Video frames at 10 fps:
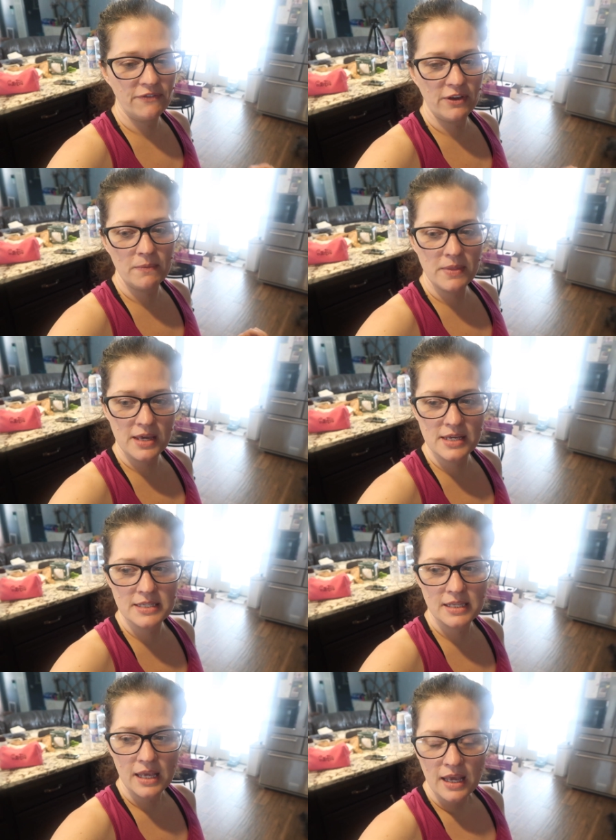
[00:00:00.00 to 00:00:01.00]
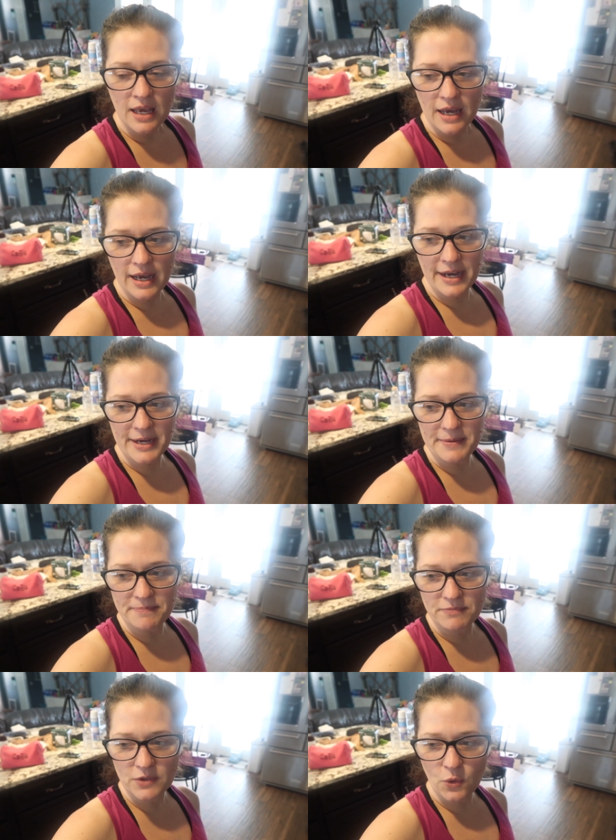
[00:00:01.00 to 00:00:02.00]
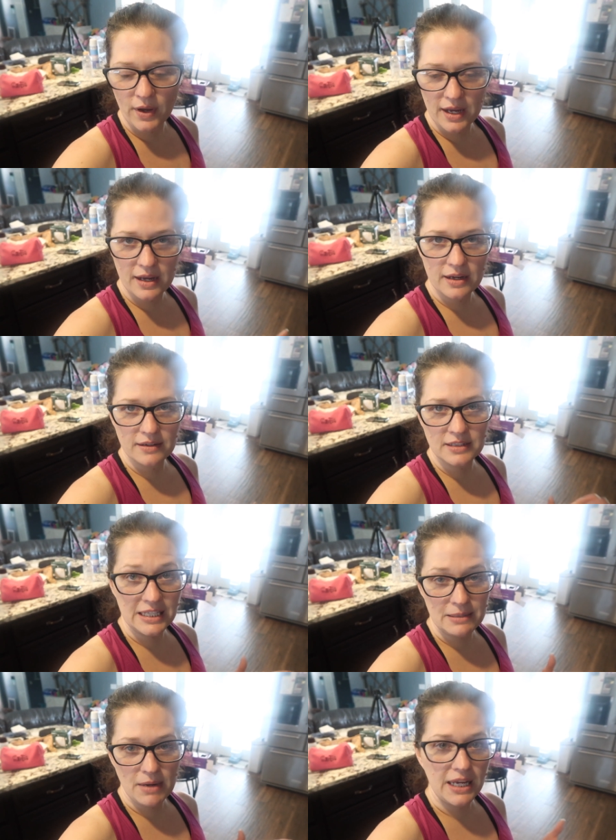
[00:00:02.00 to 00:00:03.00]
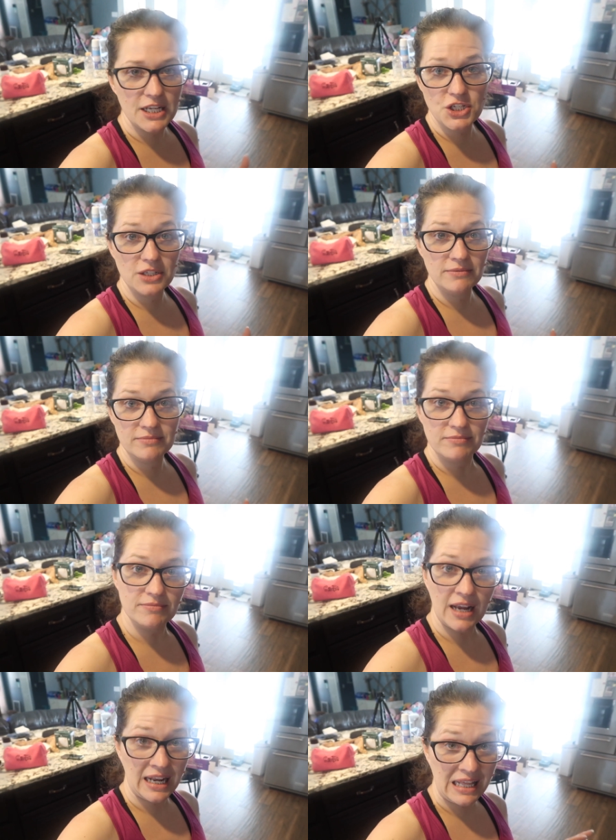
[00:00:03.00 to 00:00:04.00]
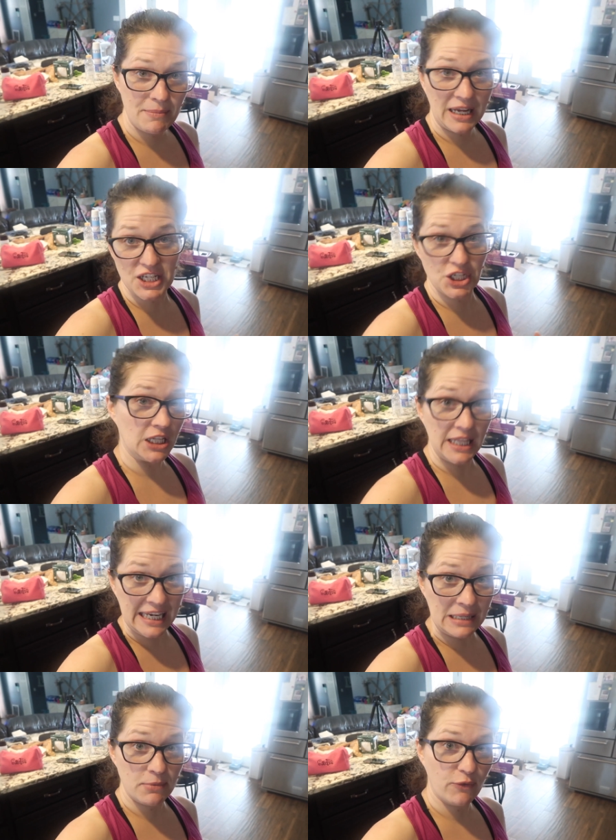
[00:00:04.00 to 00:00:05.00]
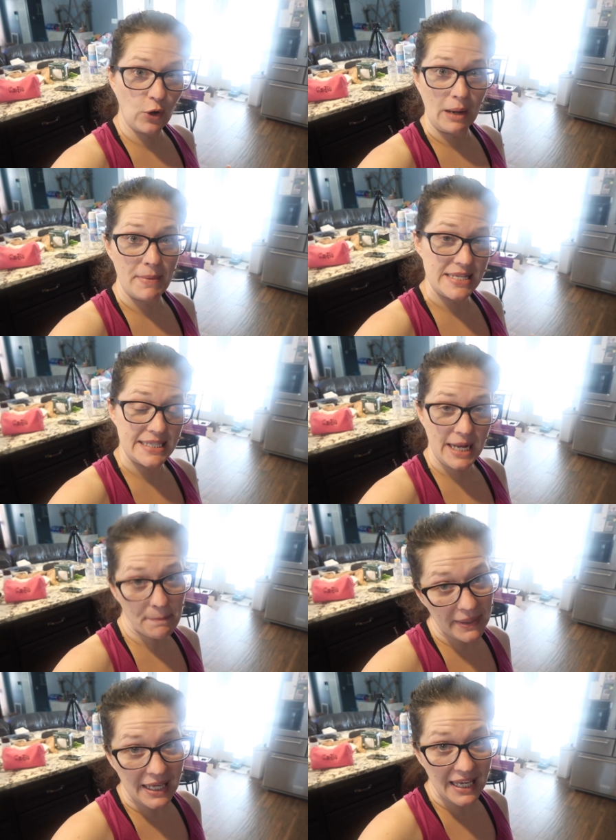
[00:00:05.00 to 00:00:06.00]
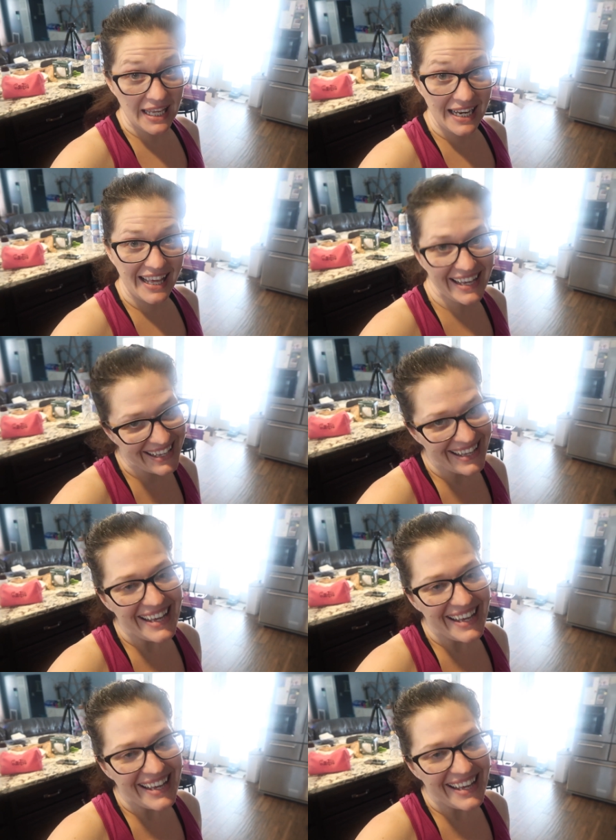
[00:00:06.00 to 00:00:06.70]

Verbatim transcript: to film this. Um, quick, clean my kitchen. I gotta get my kitchen clean before I mess it up again